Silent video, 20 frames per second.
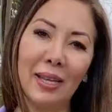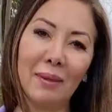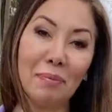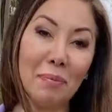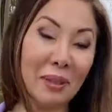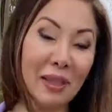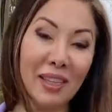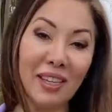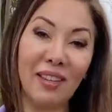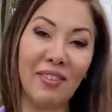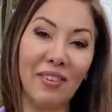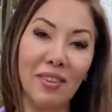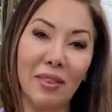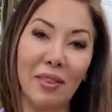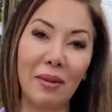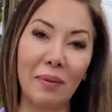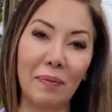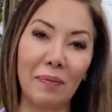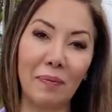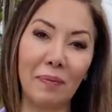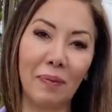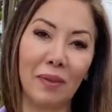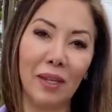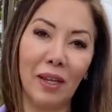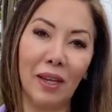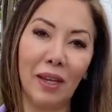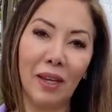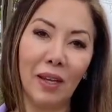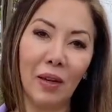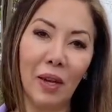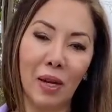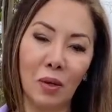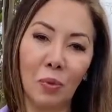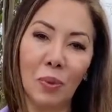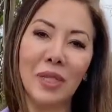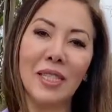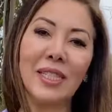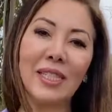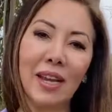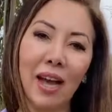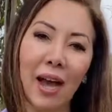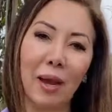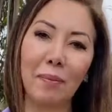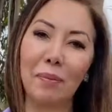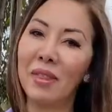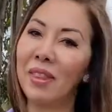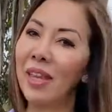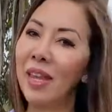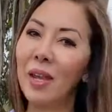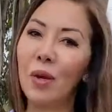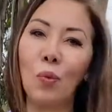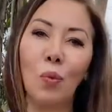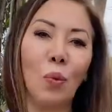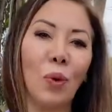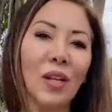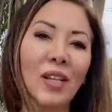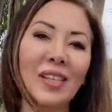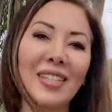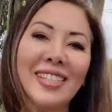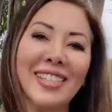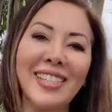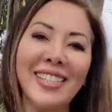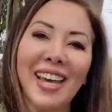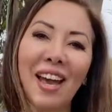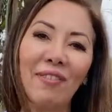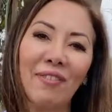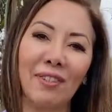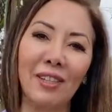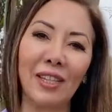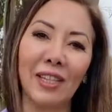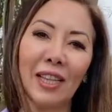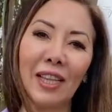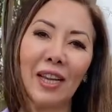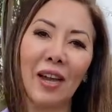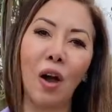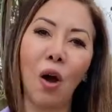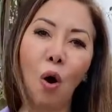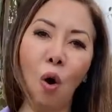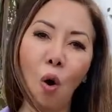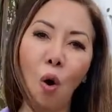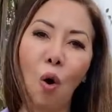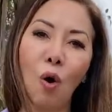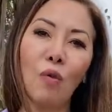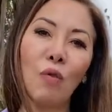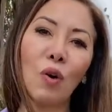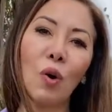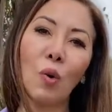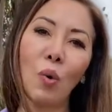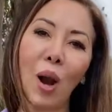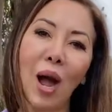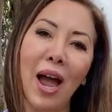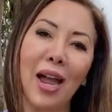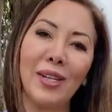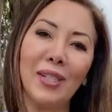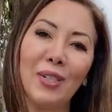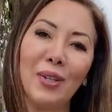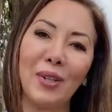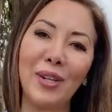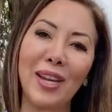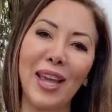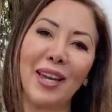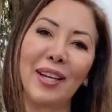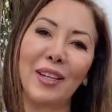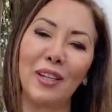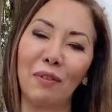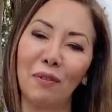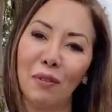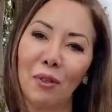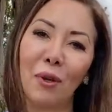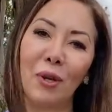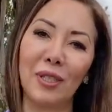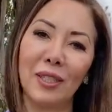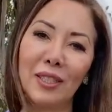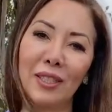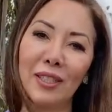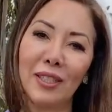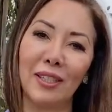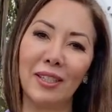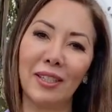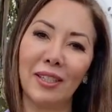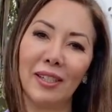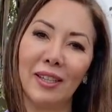and believe in them. And with time, they will definitely override your negative thoughts.